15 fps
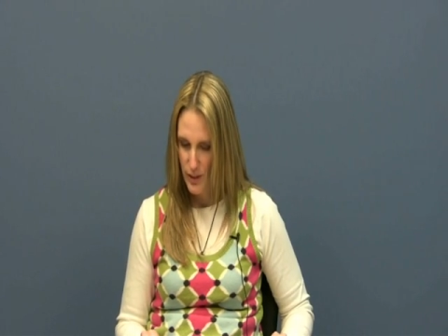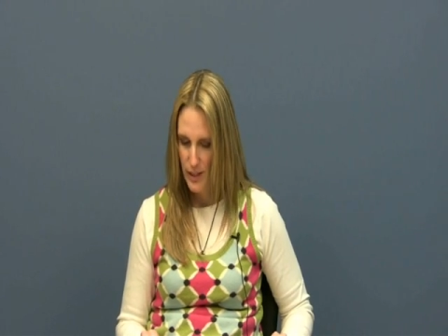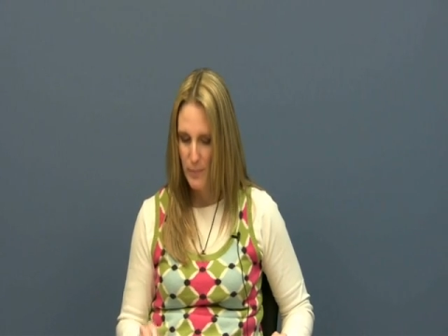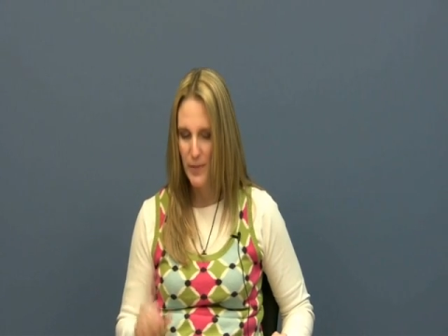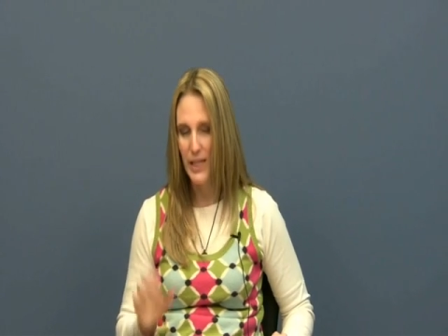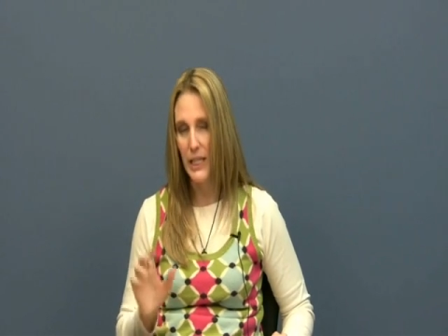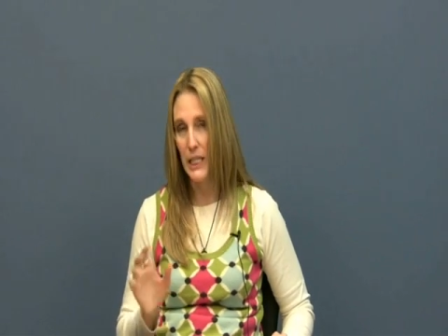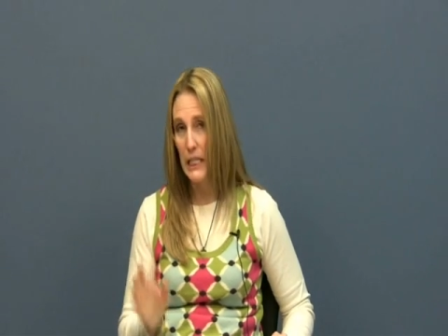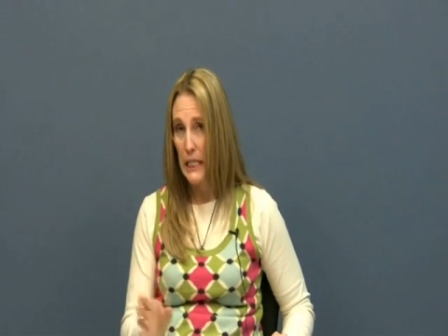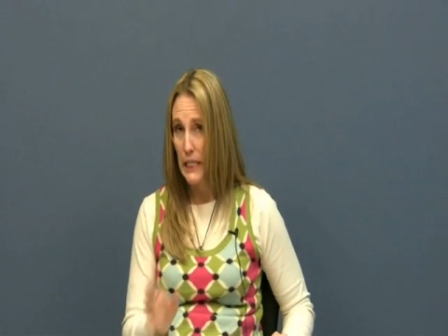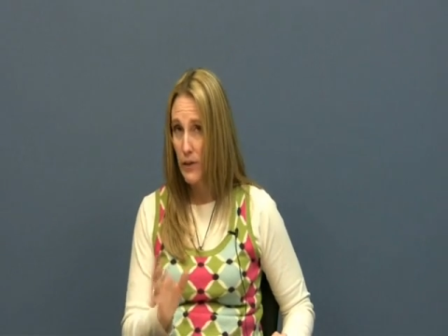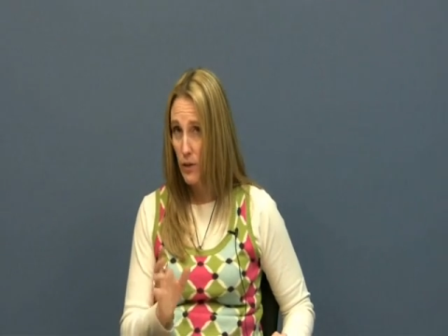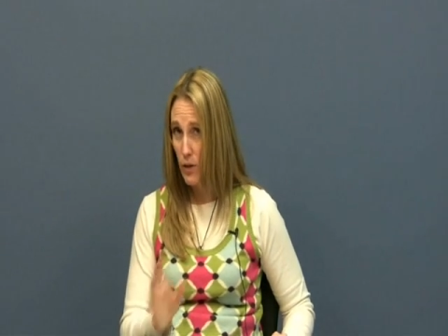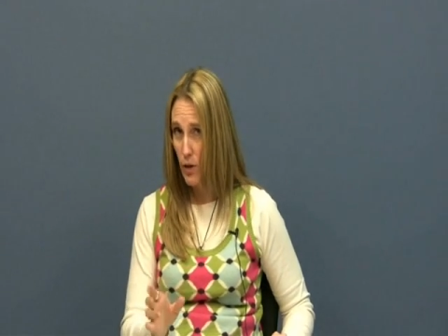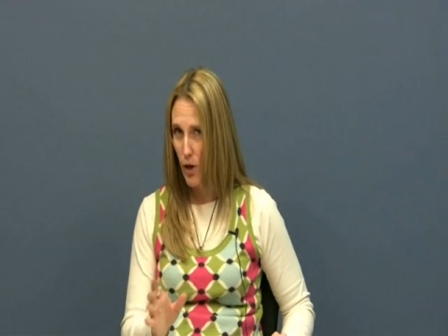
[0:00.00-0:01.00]
can be a
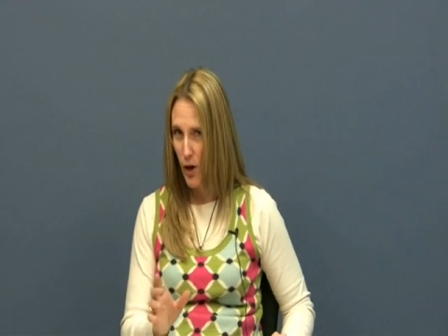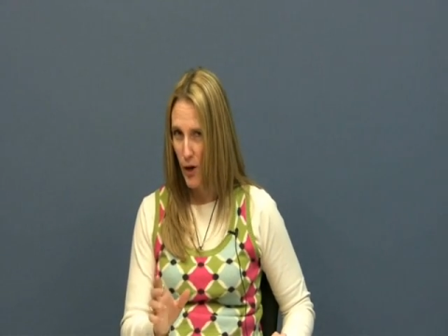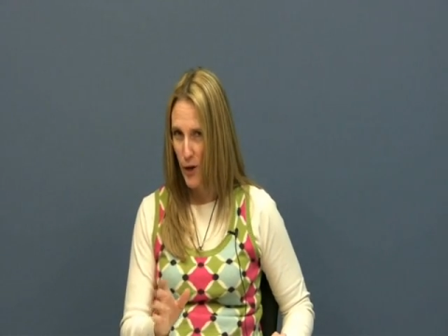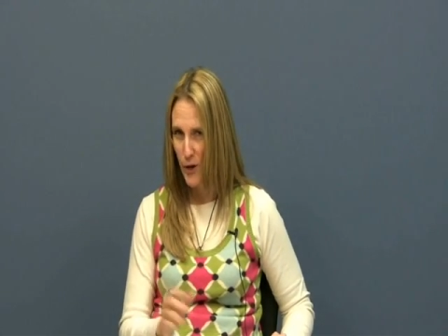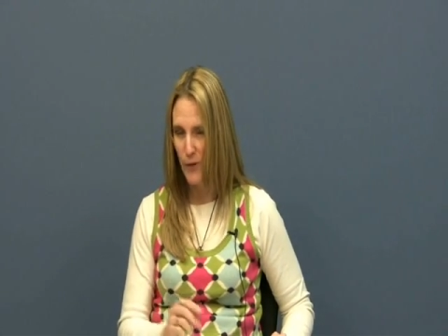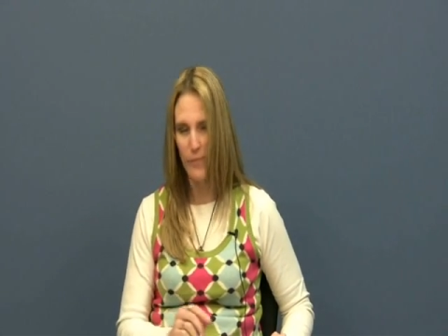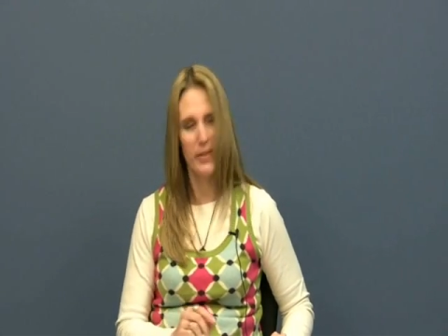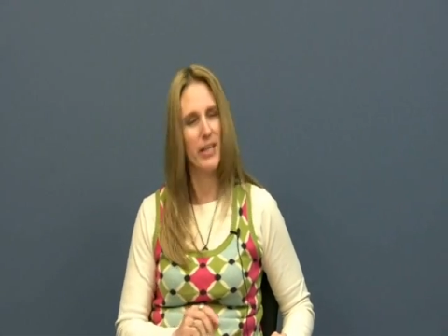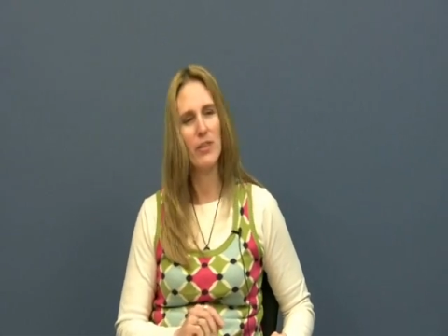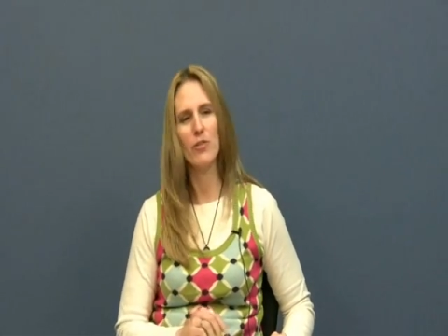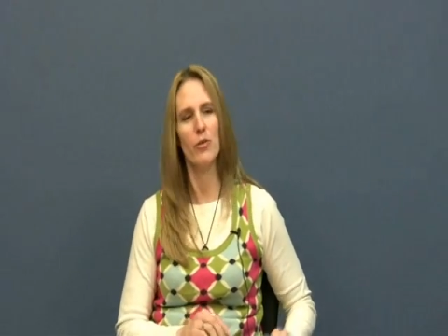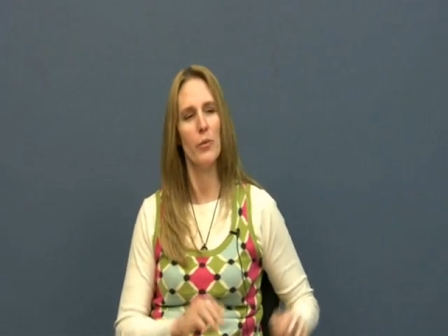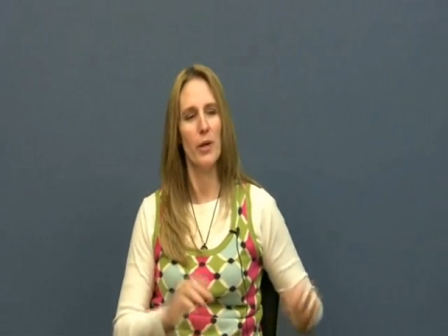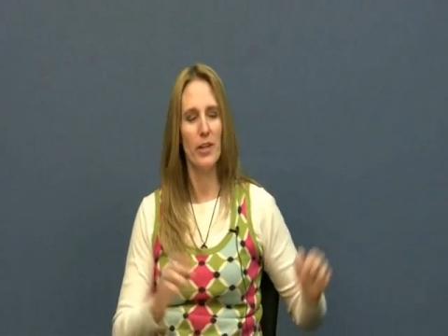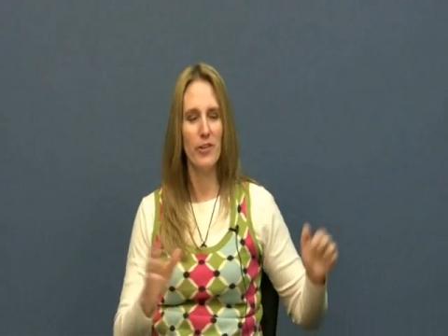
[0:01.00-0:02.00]
little longer
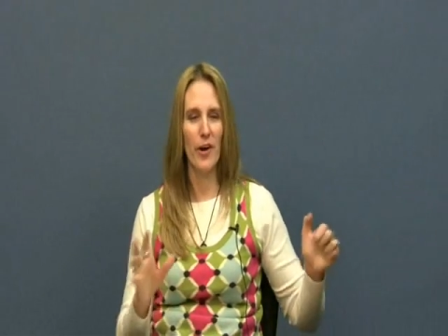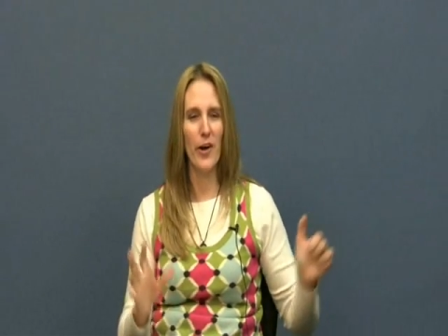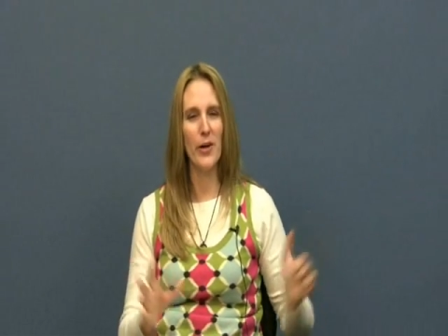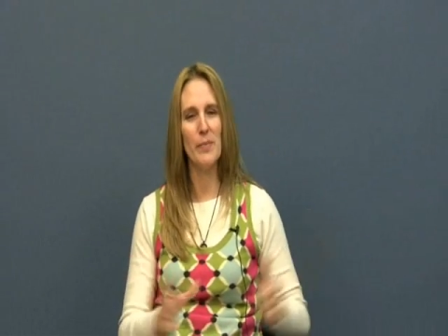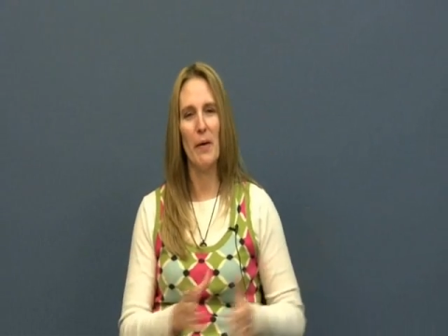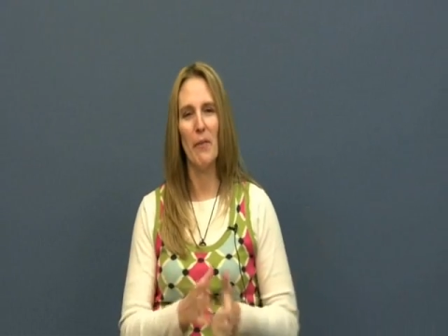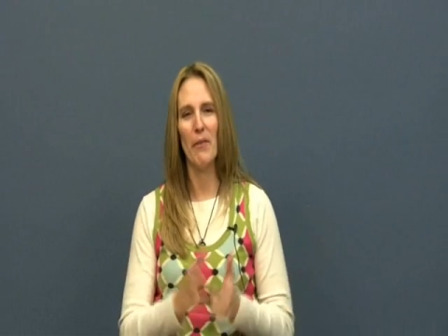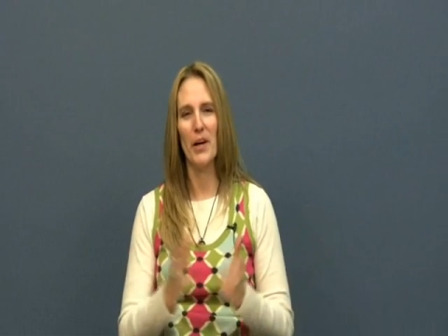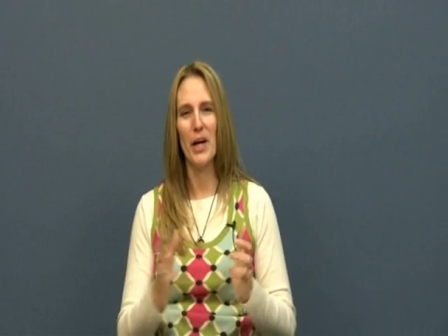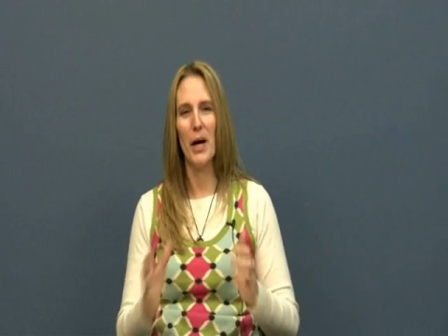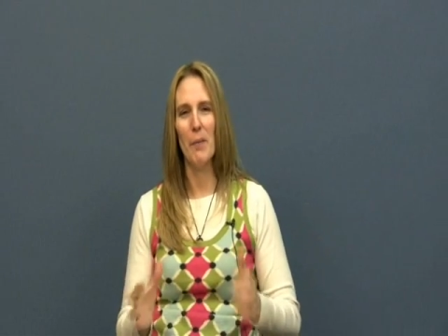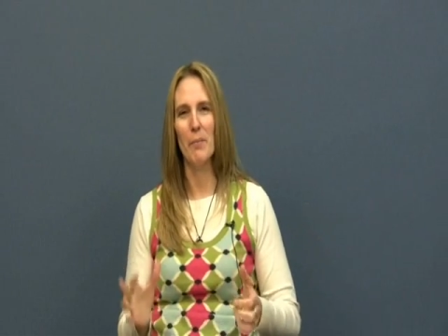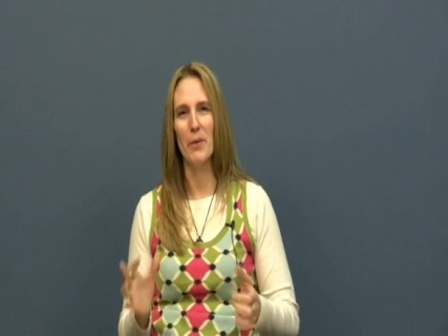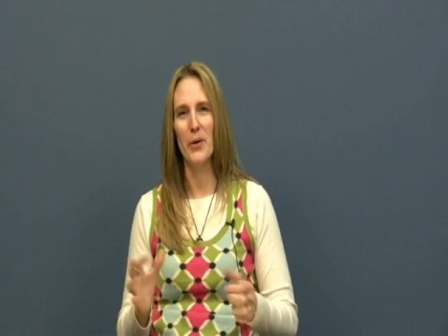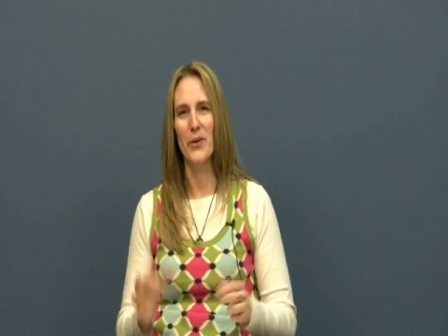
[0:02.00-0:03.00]
because you want to talk about the
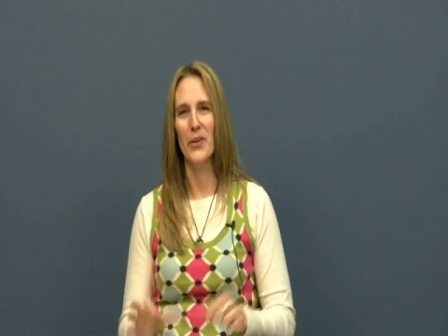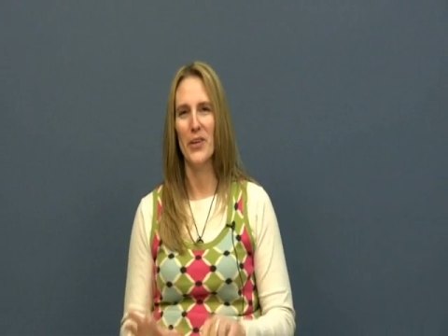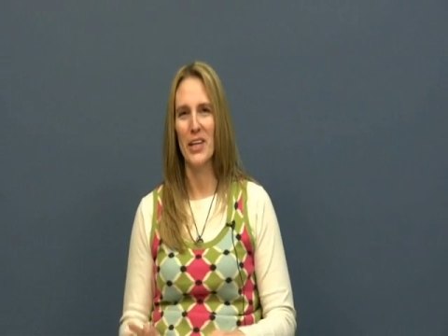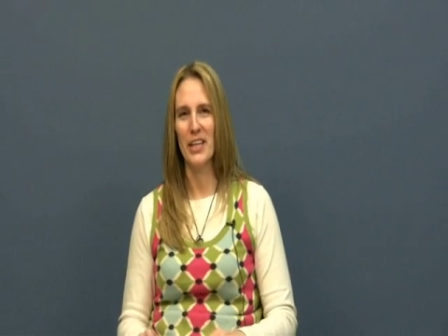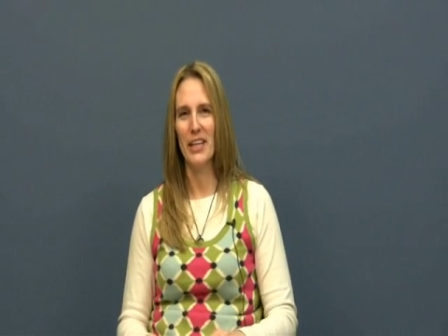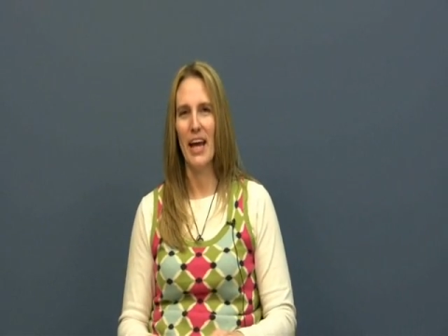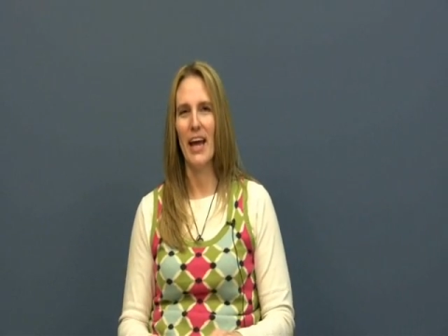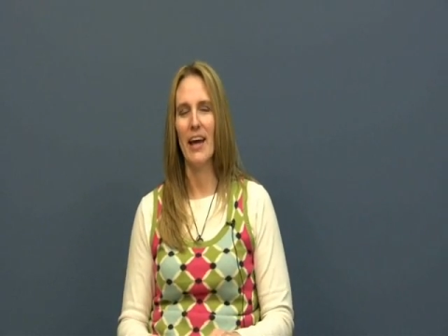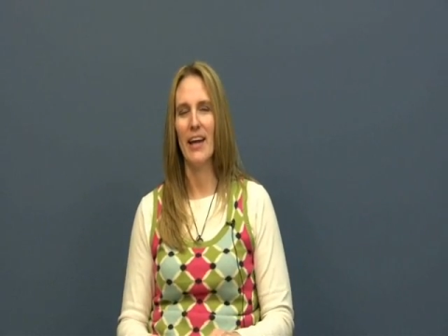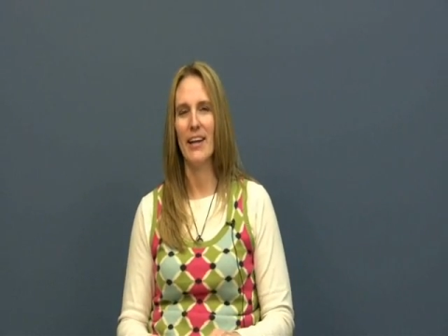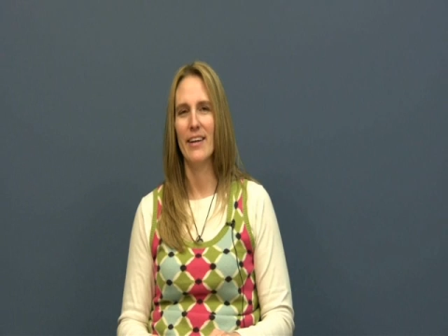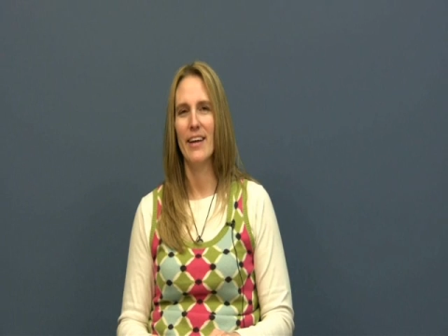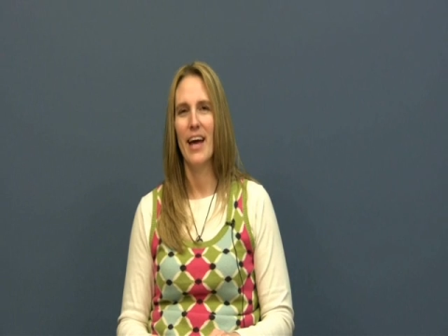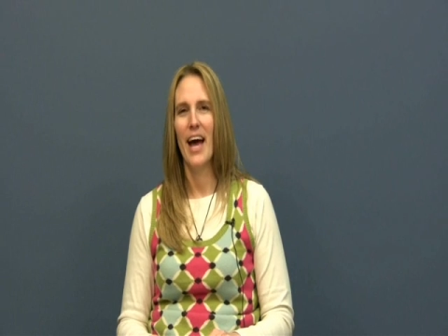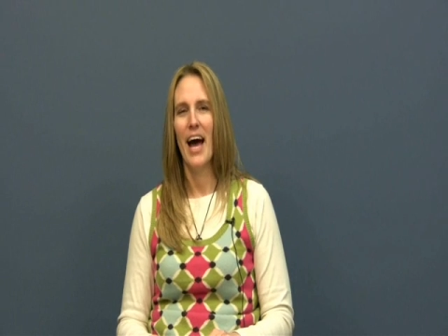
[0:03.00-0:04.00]
couple
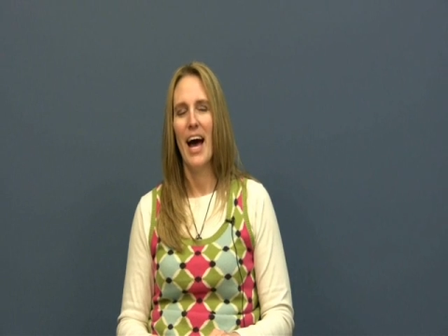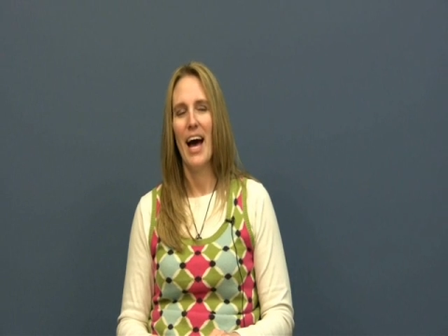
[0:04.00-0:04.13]
and